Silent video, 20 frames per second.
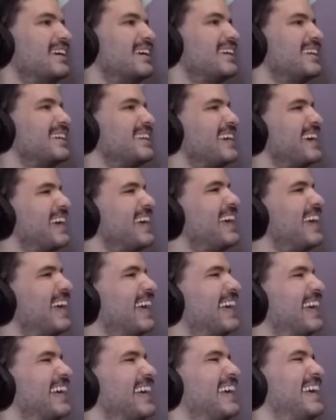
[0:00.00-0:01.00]

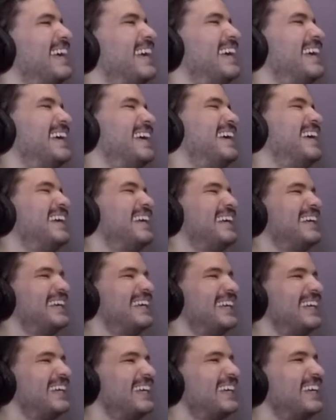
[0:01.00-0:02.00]
Yeah.
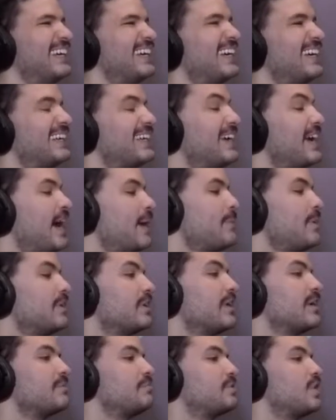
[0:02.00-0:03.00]
Yeah, I mean,
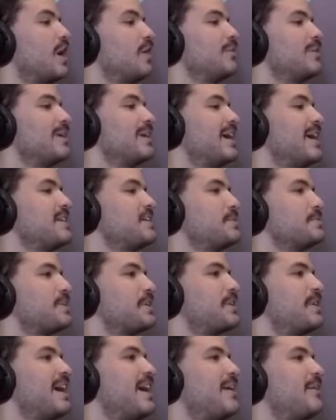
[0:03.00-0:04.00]
like John Wayne Gacy was a
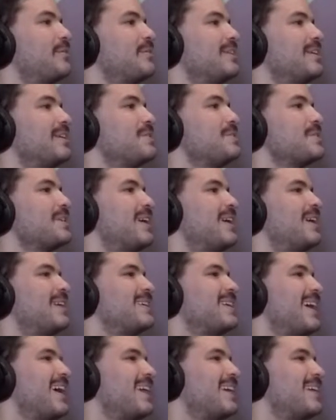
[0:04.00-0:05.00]
clown. He was an entertainer.